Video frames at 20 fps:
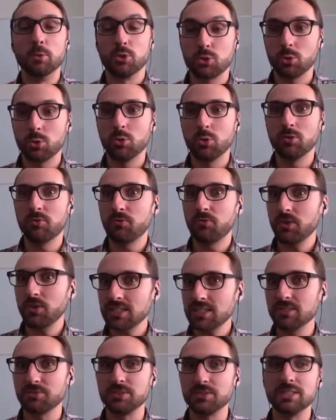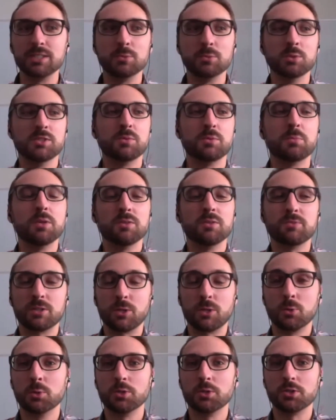So effectively, it was a bit of a
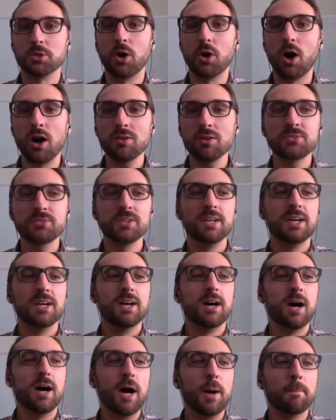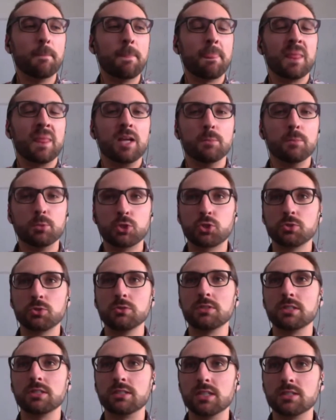quarter off. But truly,
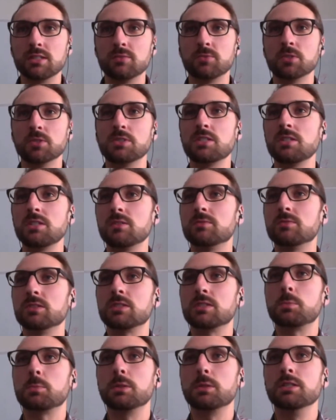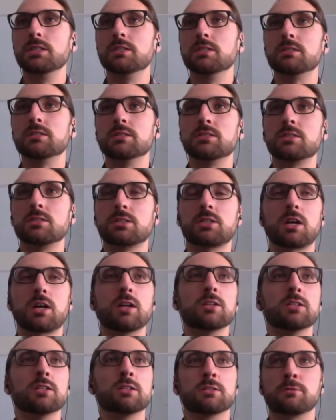that diversity of experiences to try
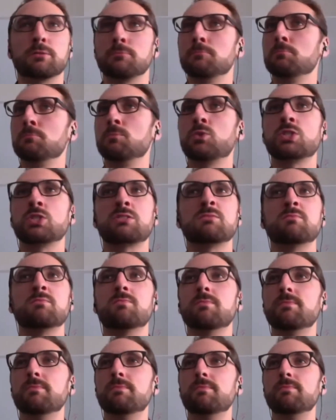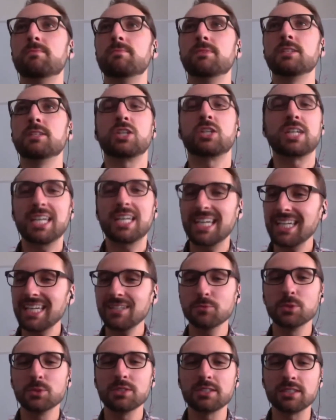to you can't
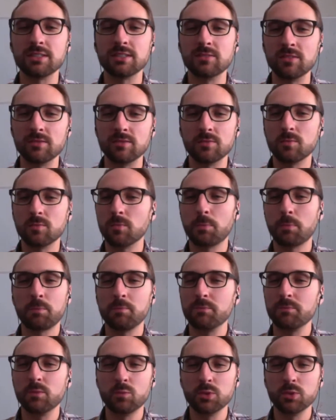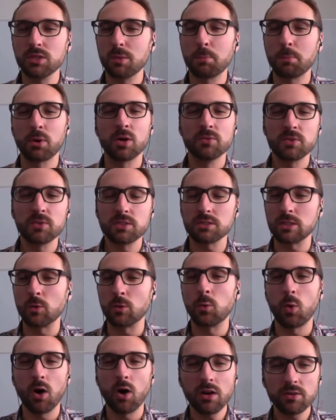really perfectly
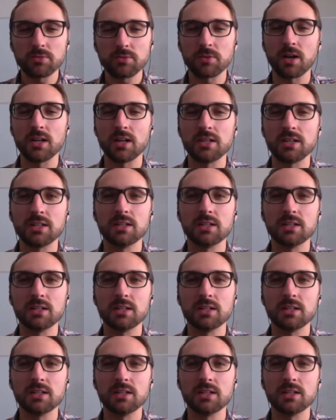quantify it.